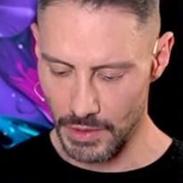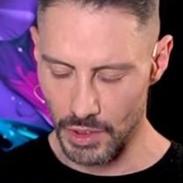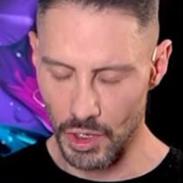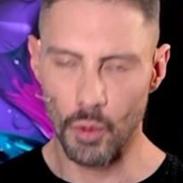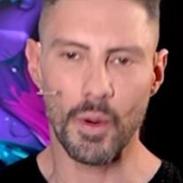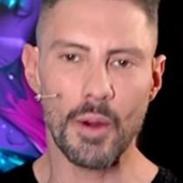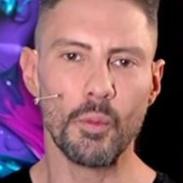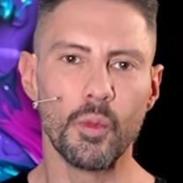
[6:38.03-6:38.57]

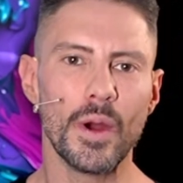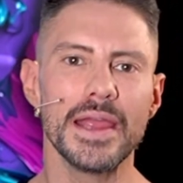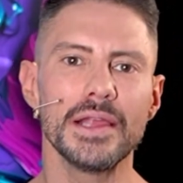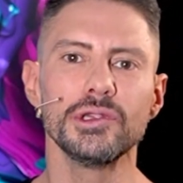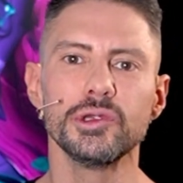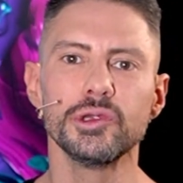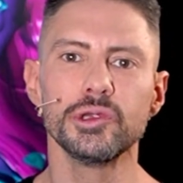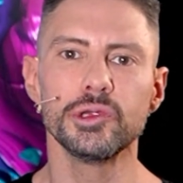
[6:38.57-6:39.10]
When we
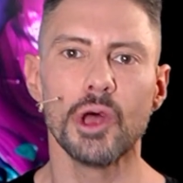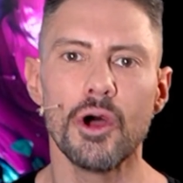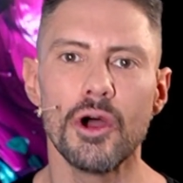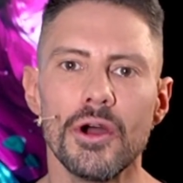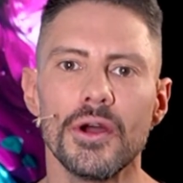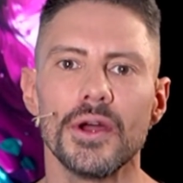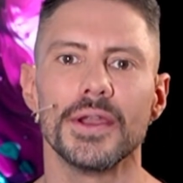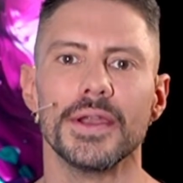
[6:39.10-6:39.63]

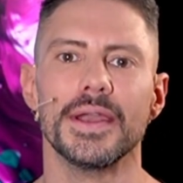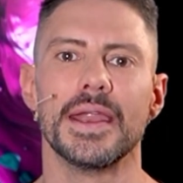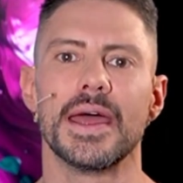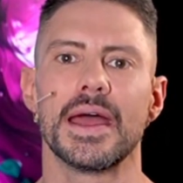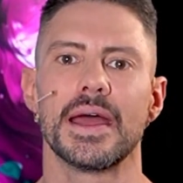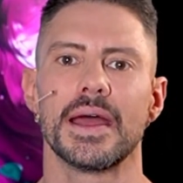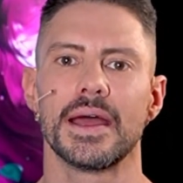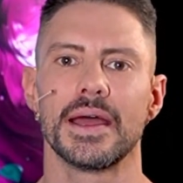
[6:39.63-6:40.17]
learn
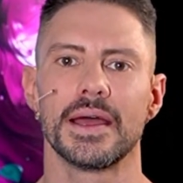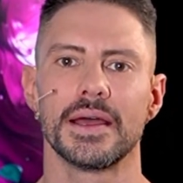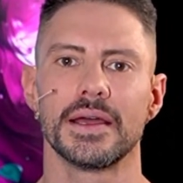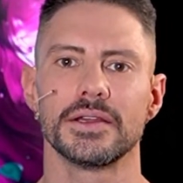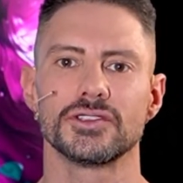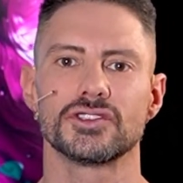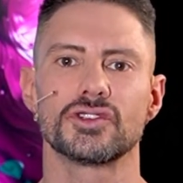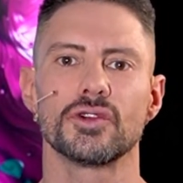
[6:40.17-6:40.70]

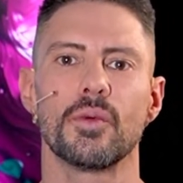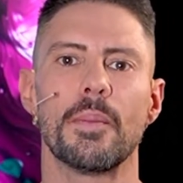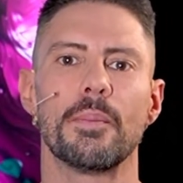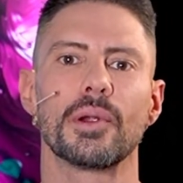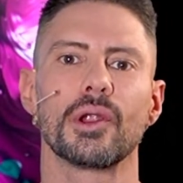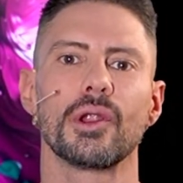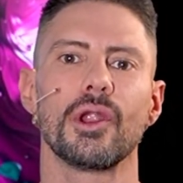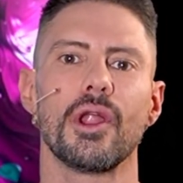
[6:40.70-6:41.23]
to
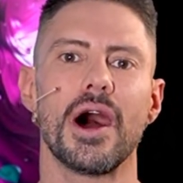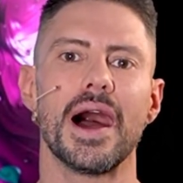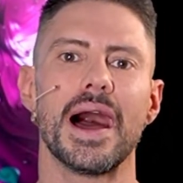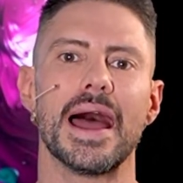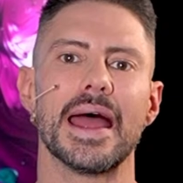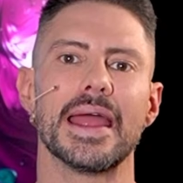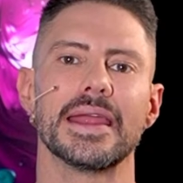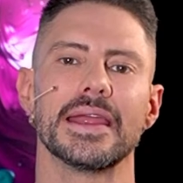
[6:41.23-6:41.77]

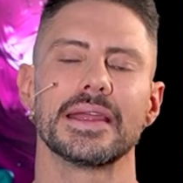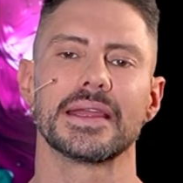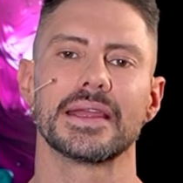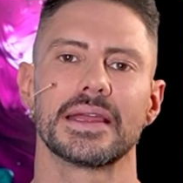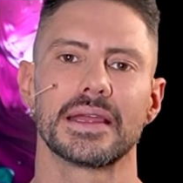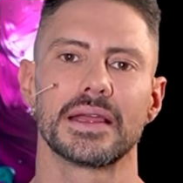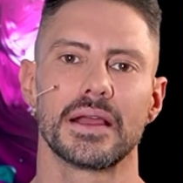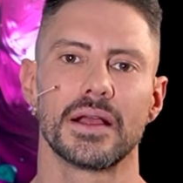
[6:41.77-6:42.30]
apply
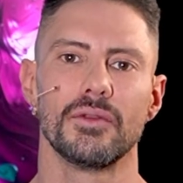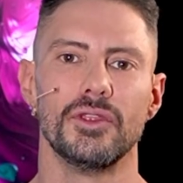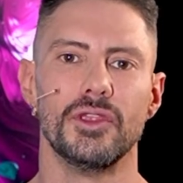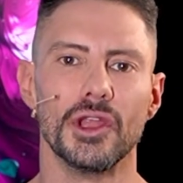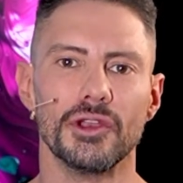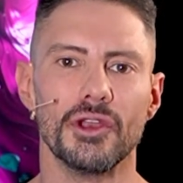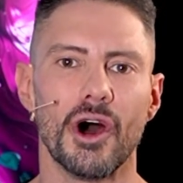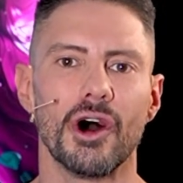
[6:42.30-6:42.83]
the
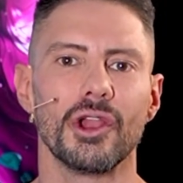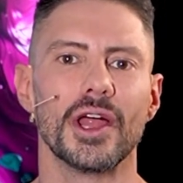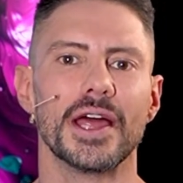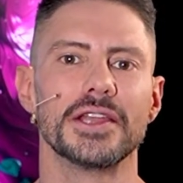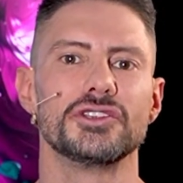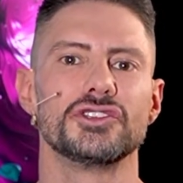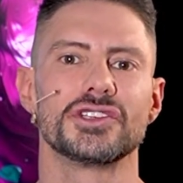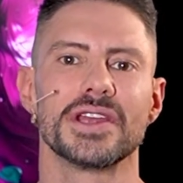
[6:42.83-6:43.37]

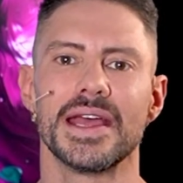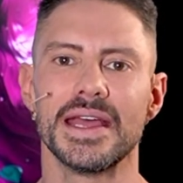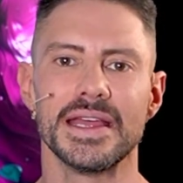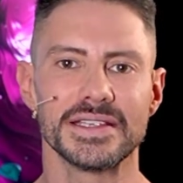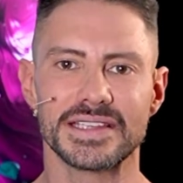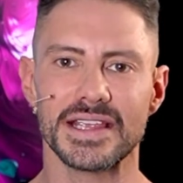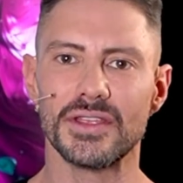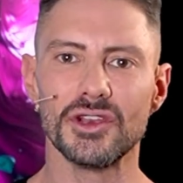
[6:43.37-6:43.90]
knowledge.
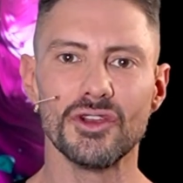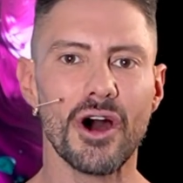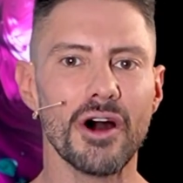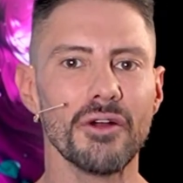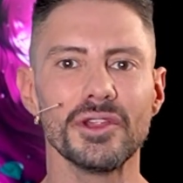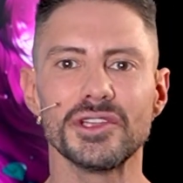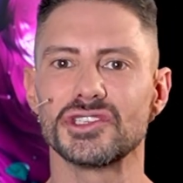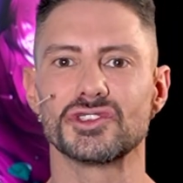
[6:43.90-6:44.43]
See, the
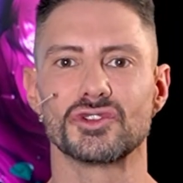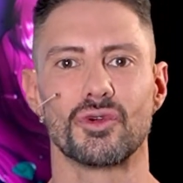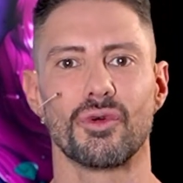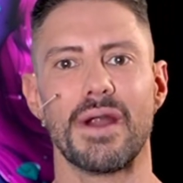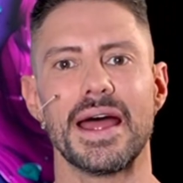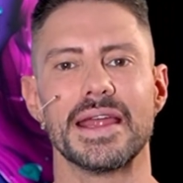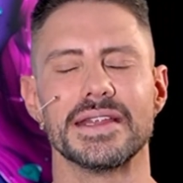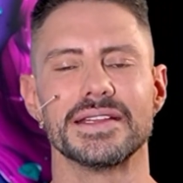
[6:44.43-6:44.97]
knowledge is
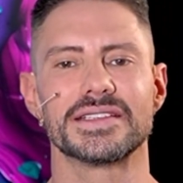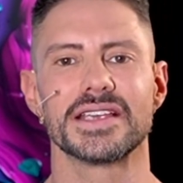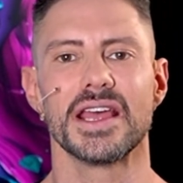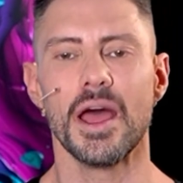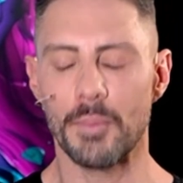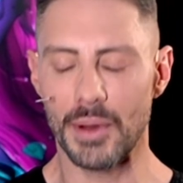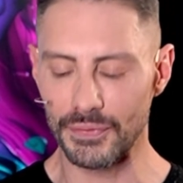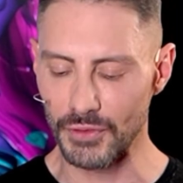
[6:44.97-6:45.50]
great,
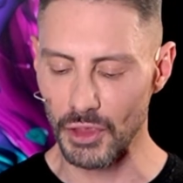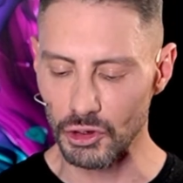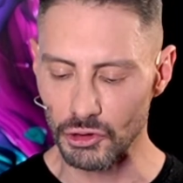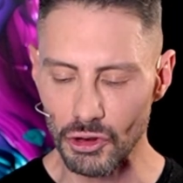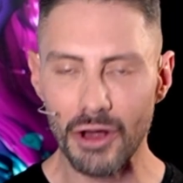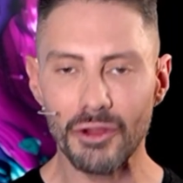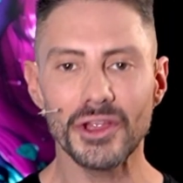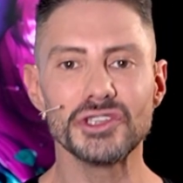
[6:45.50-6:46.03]
but the
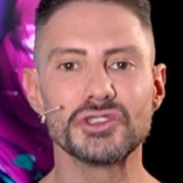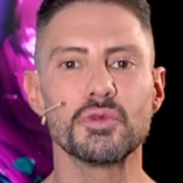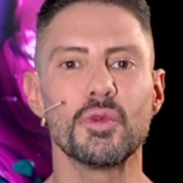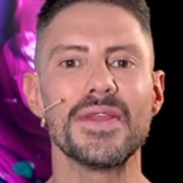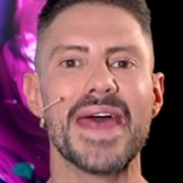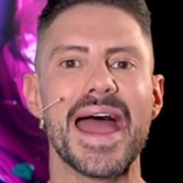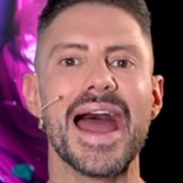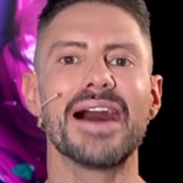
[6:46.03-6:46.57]
knowledge
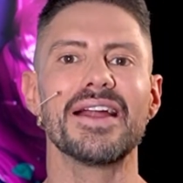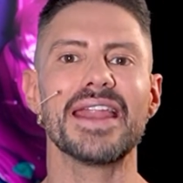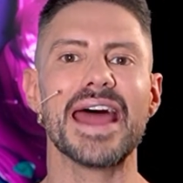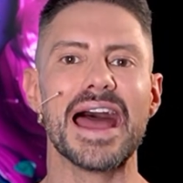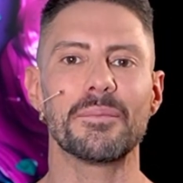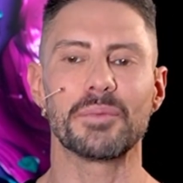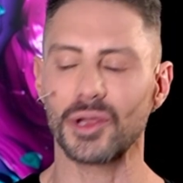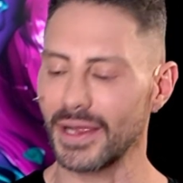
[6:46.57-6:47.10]
without
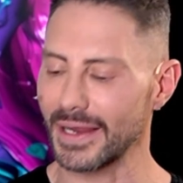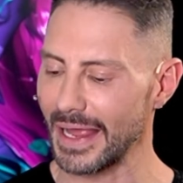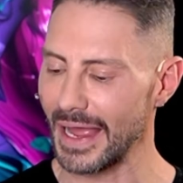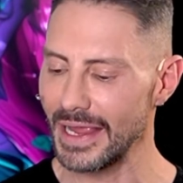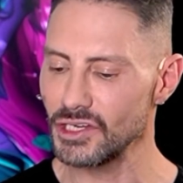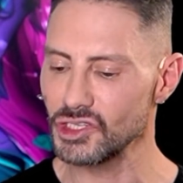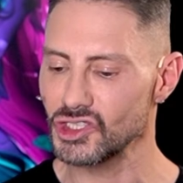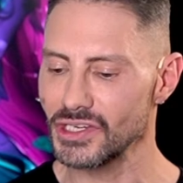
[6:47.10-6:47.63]

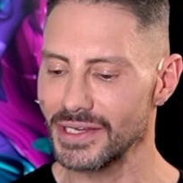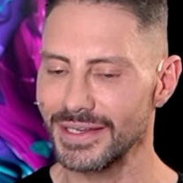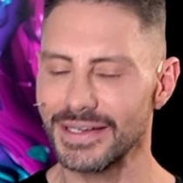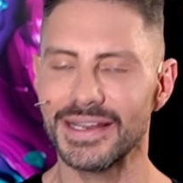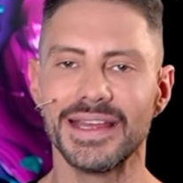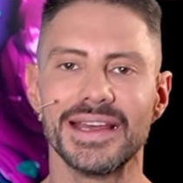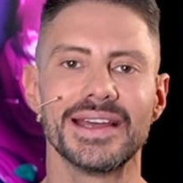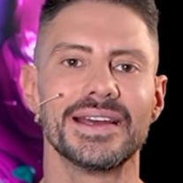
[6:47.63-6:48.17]

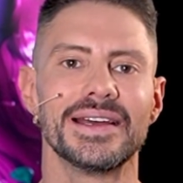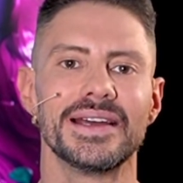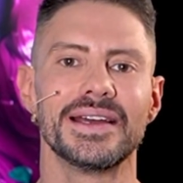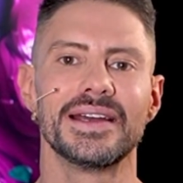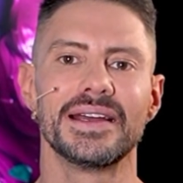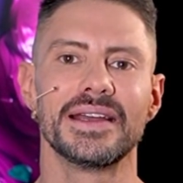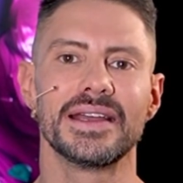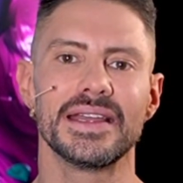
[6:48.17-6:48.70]
application
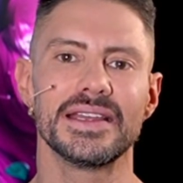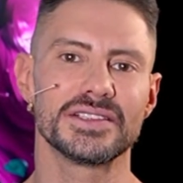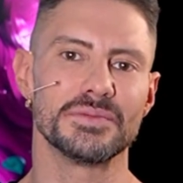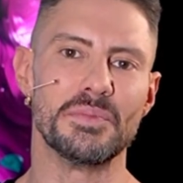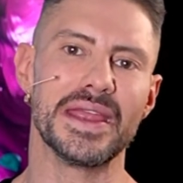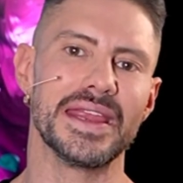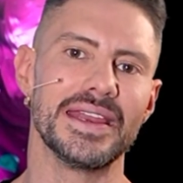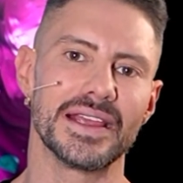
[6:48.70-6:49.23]
is
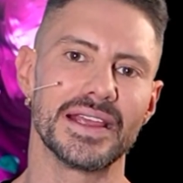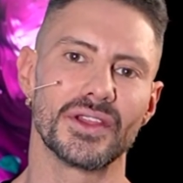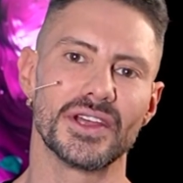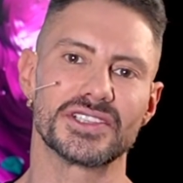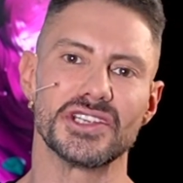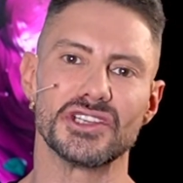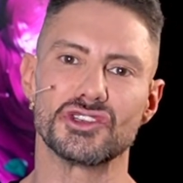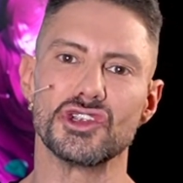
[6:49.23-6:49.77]

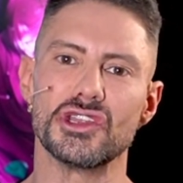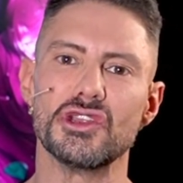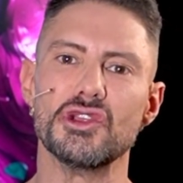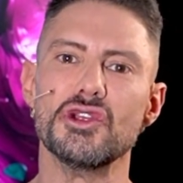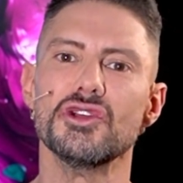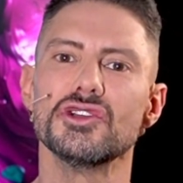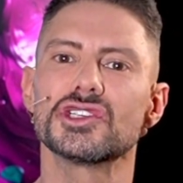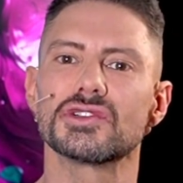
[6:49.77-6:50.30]
meaningless. It's
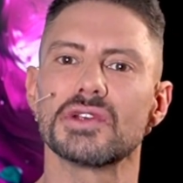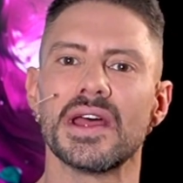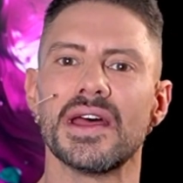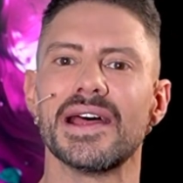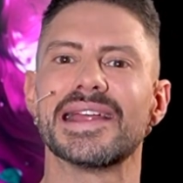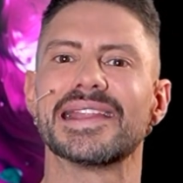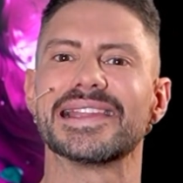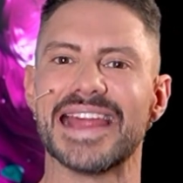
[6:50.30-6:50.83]

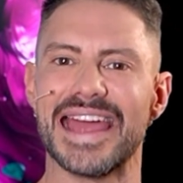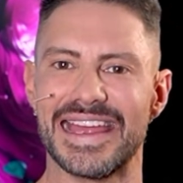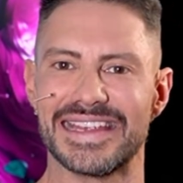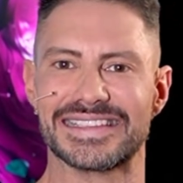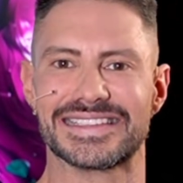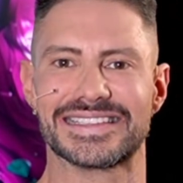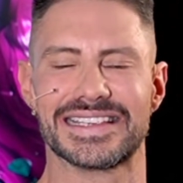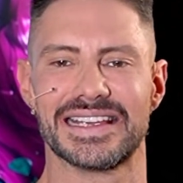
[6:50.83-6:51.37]

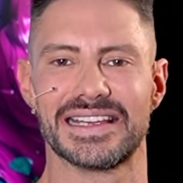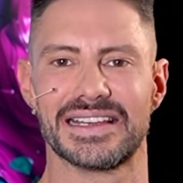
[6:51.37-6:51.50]
useless.